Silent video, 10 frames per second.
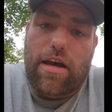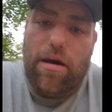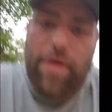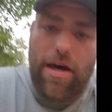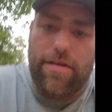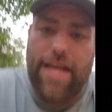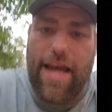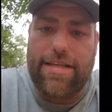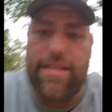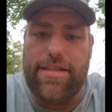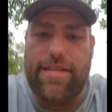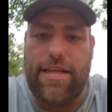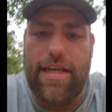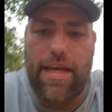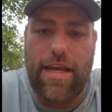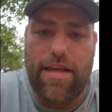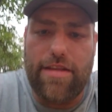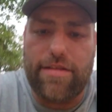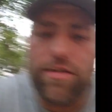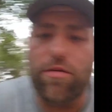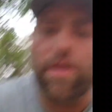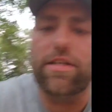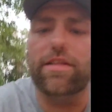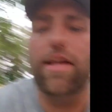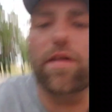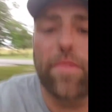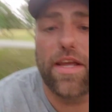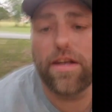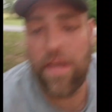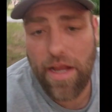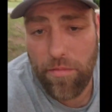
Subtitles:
about taxes and the situation that I'm in,